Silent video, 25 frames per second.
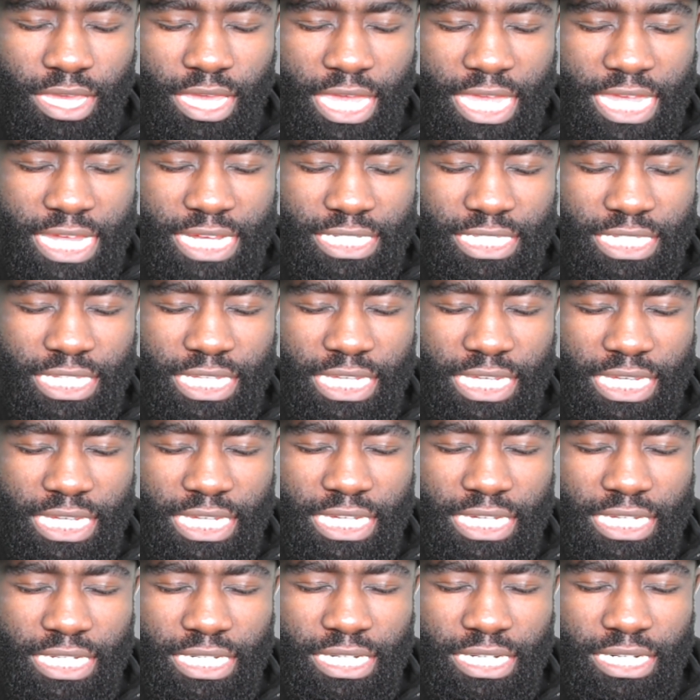
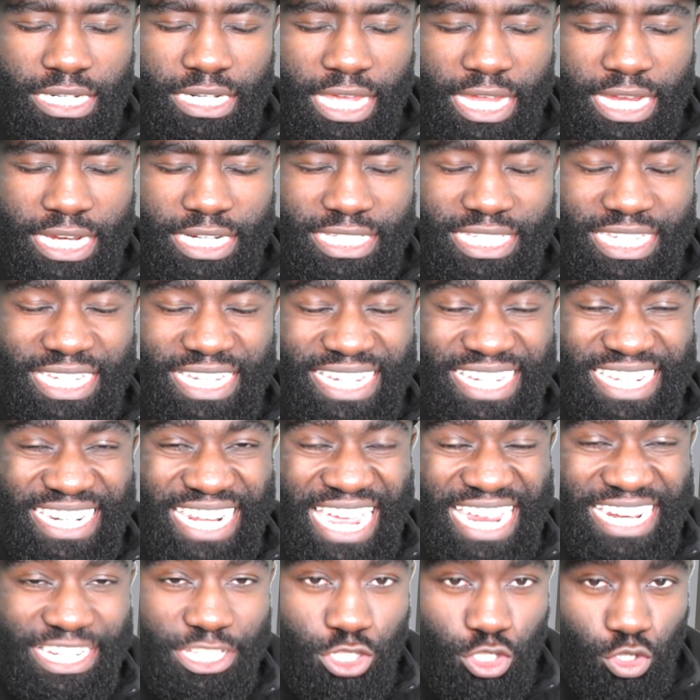18, 19,
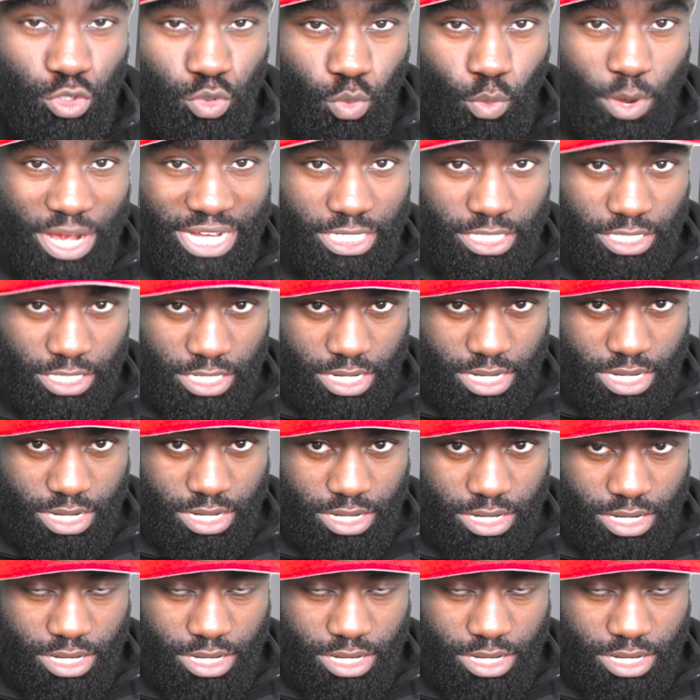and 20.